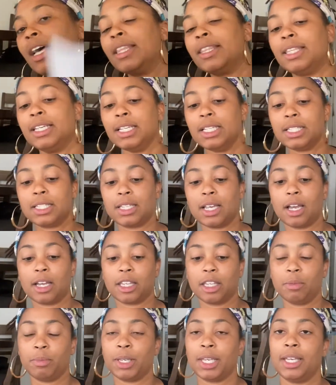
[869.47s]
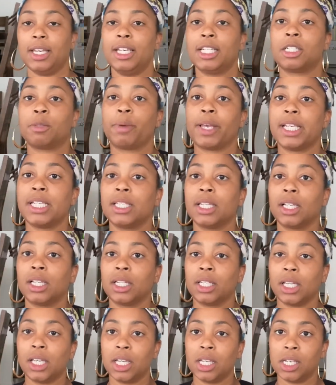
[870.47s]
This document is
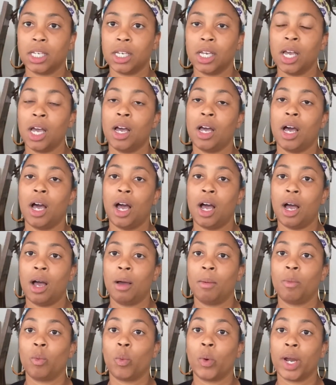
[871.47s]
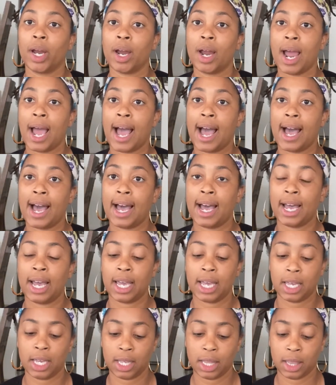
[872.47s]
basically where
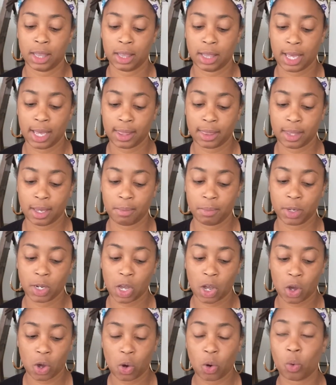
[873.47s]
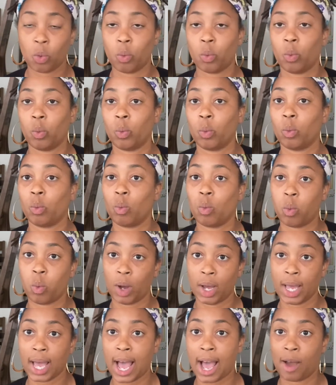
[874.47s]
I let them know
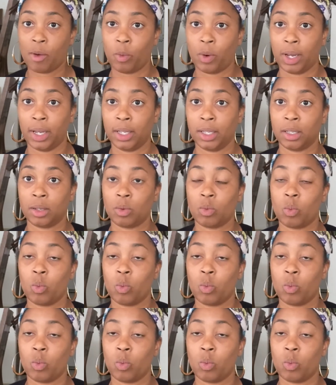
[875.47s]
what I want